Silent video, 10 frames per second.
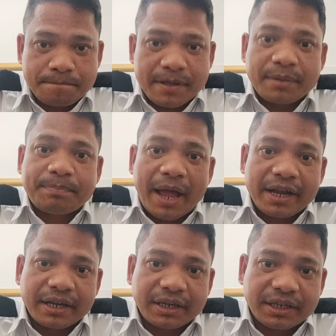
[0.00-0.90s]
Then
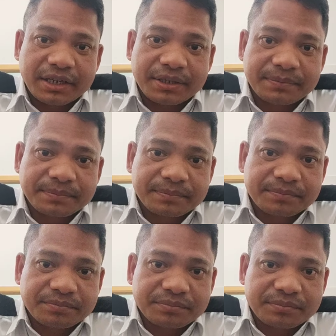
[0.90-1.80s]
finally,
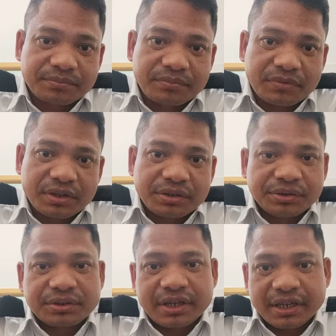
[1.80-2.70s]

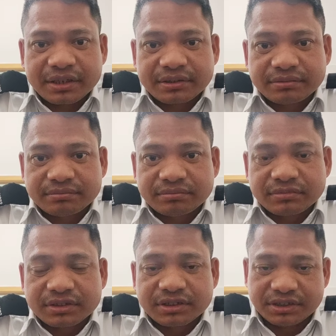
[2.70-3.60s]
you can
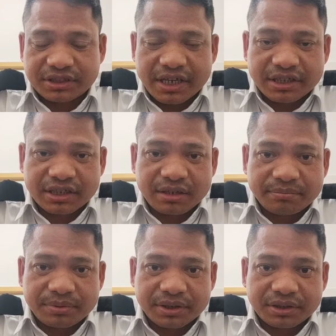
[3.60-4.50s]
rejoin the
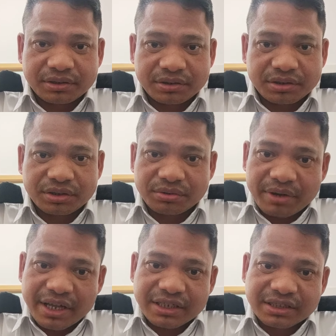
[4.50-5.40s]
company.
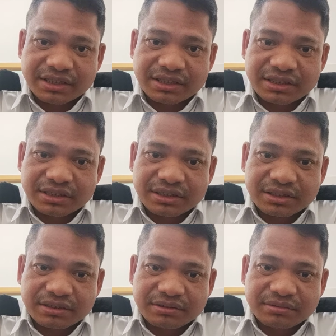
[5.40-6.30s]
Otherwise,
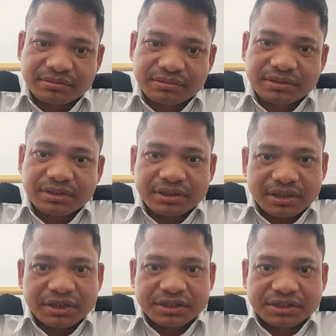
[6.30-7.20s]

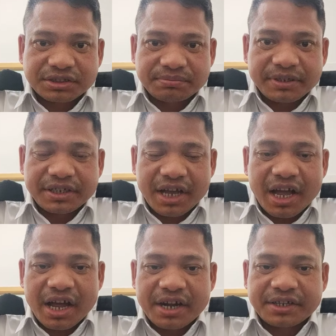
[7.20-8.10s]
it is very
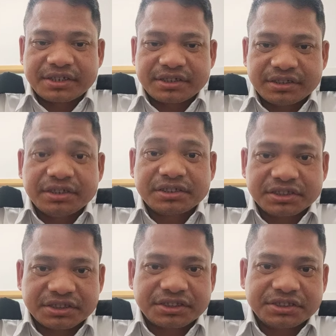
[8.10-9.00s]
hard, not
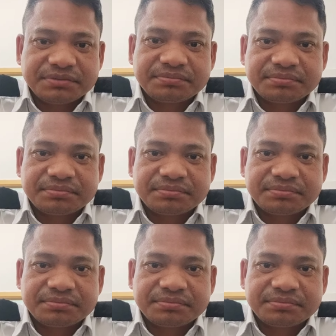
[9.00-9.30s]
easy.